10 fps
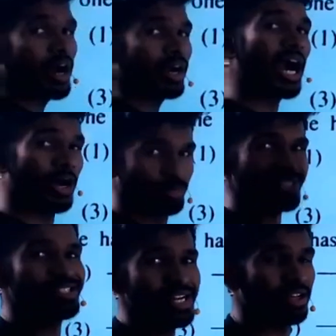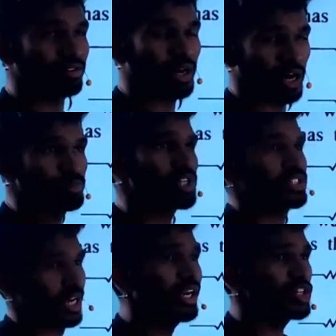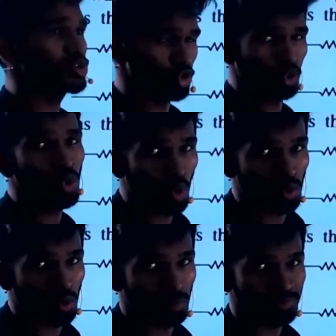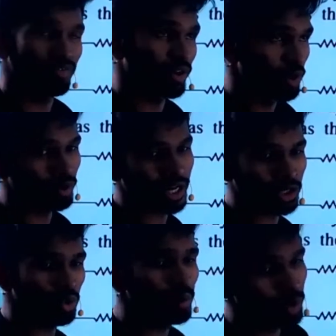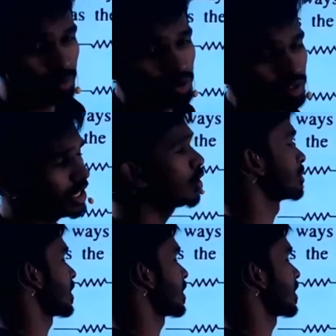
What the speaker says: I'm just telling it is 2 ohm. If you don't like 2 ohm, you put 3 ohm there.